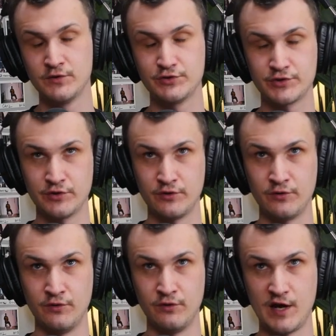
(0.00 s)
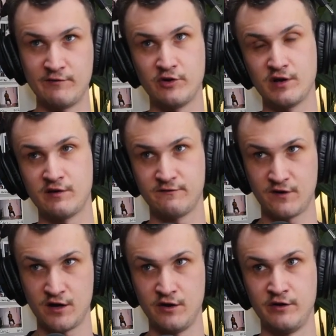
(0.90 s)
So after I got
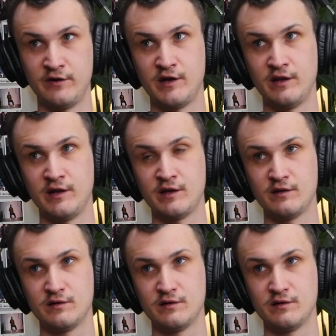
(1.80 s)
fired, I like